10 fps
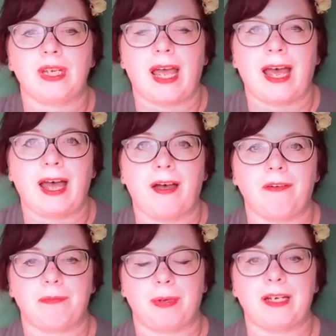have
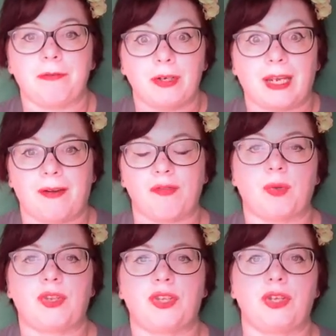played a few games
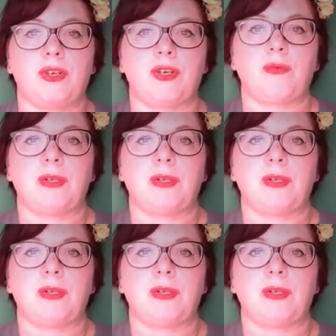with you.